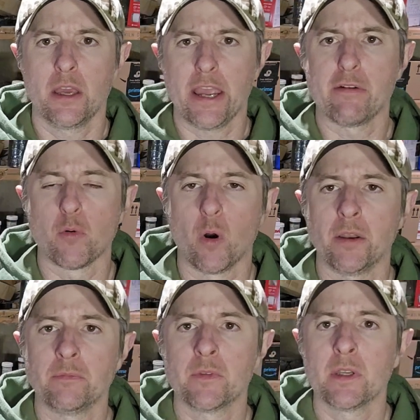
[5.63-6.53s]
Hey
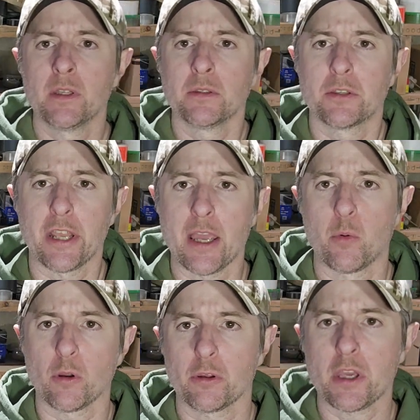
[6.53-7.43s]
everyone, today
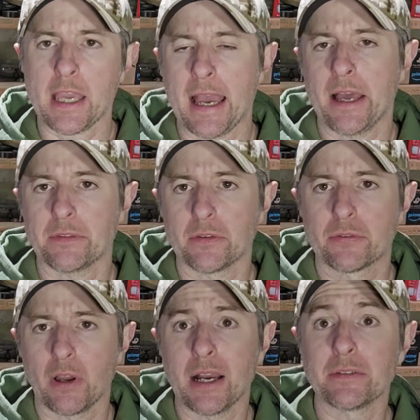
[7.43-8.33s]
we're looking at the
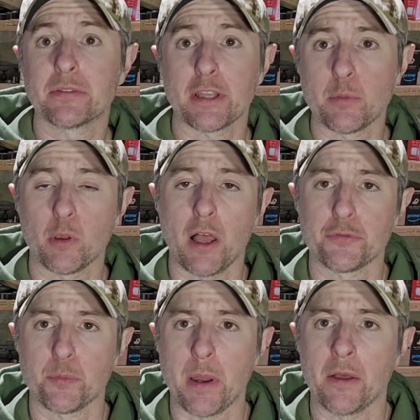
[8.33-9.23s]
side
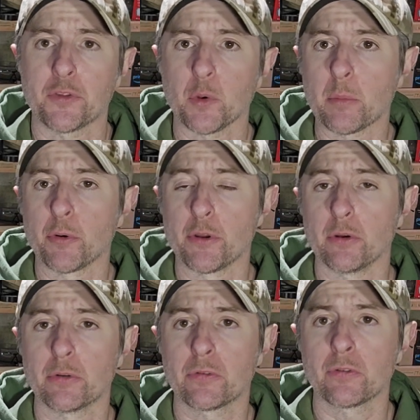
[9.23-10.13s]
stabilizer mount that we
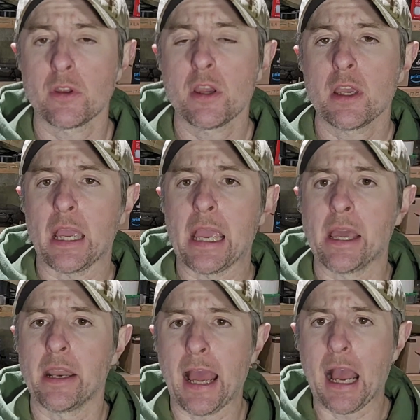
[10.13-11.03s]
produce
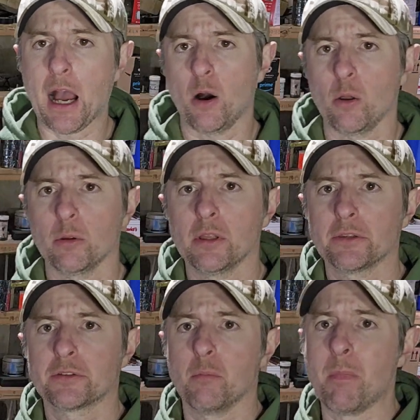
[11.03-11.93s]
and how
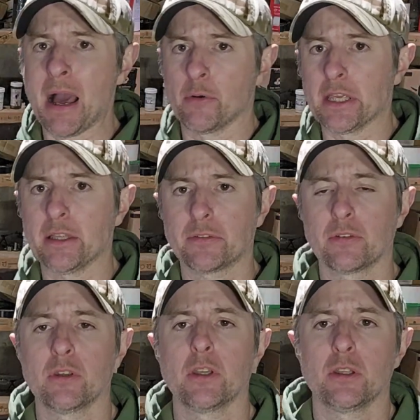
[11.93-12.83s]
to mount it
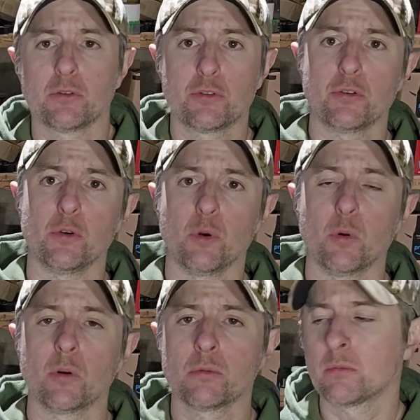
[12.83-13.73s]

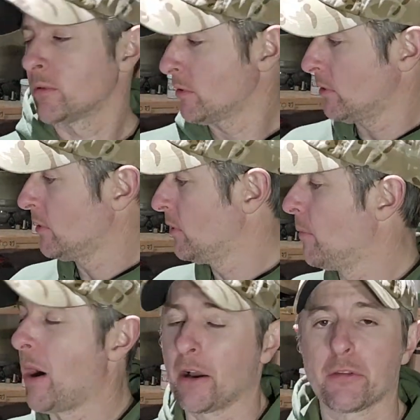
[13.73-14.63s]
to
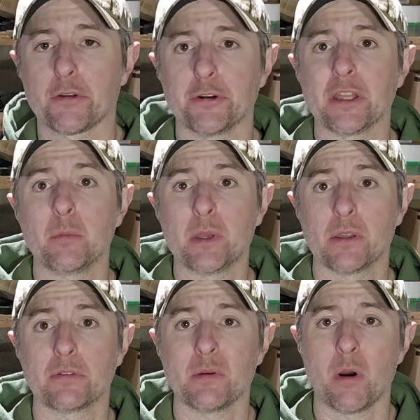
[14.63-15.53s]
a Mach 30,
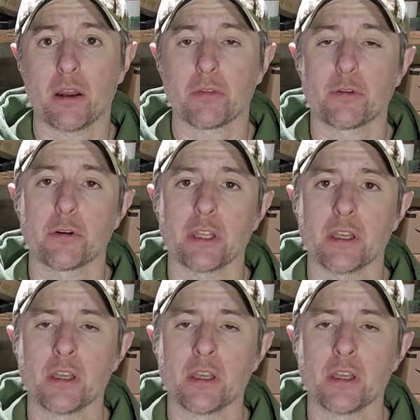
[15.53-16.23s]
PSE Mach 30.